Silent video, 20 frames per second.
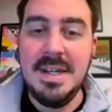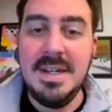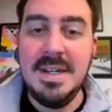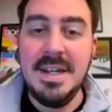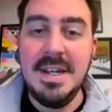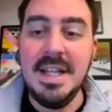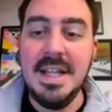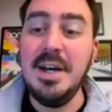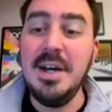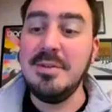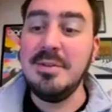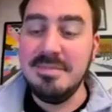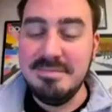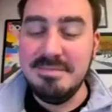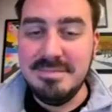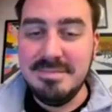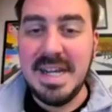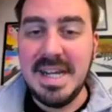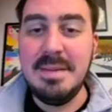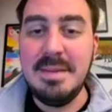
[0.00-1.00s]
Hello,
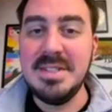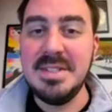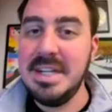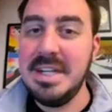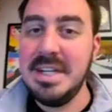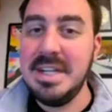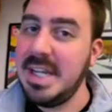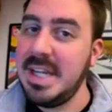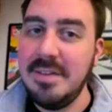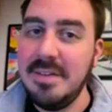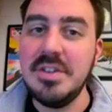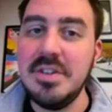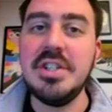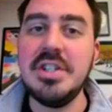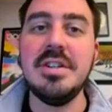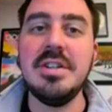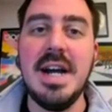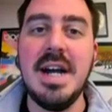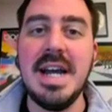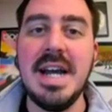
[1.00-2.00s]
my name is Eric
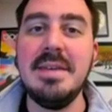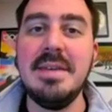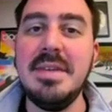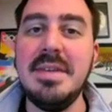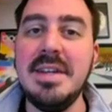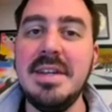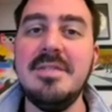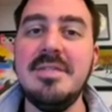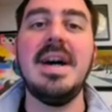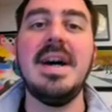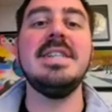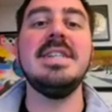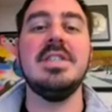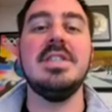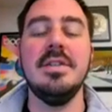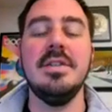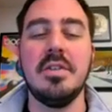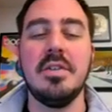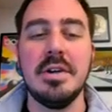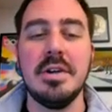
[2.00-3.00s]
Heffinger. I am the advisor
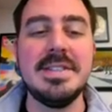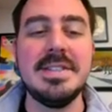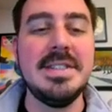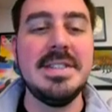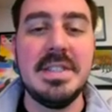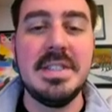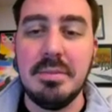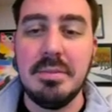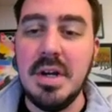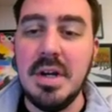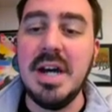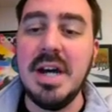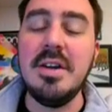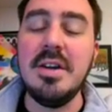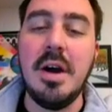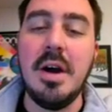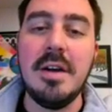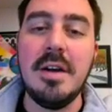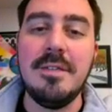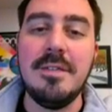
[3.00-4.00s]
of Grizzlies Abroad,
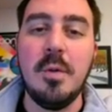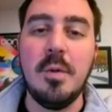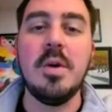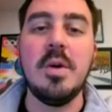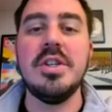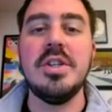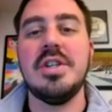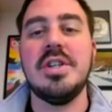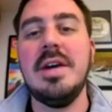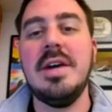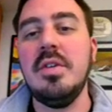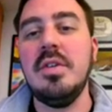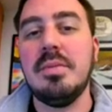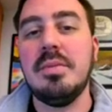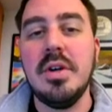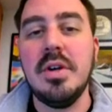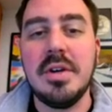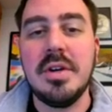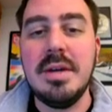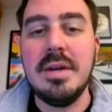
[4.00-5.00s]
our foreign travel
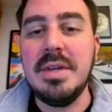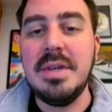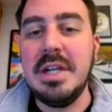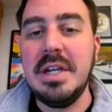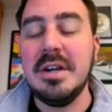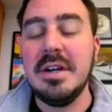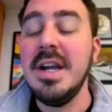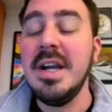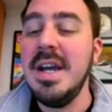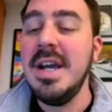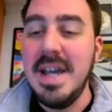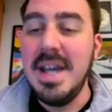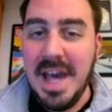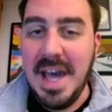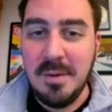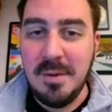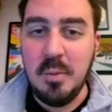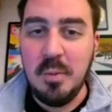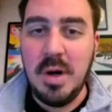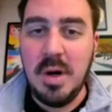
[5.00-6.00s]
program here
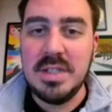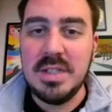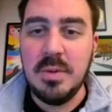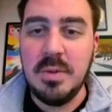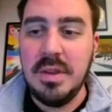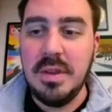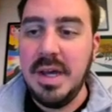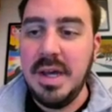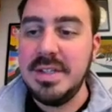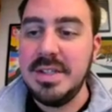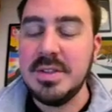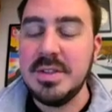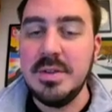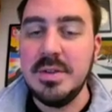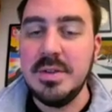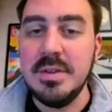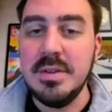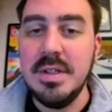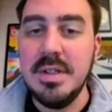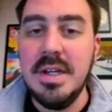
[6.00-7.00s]
at Wadsworth High
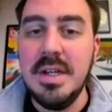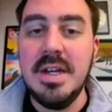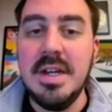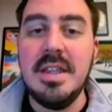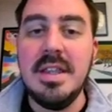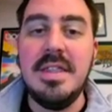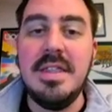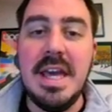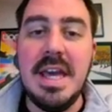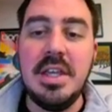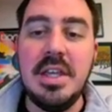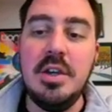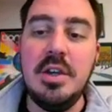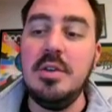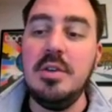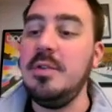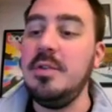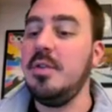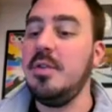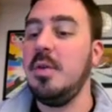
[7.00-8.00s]
School. Thank
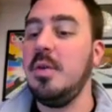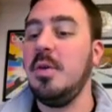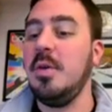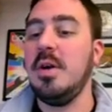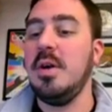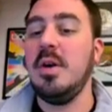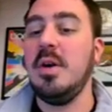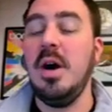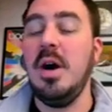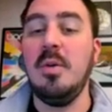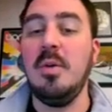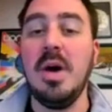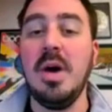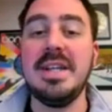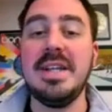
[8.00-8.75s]
you for wanting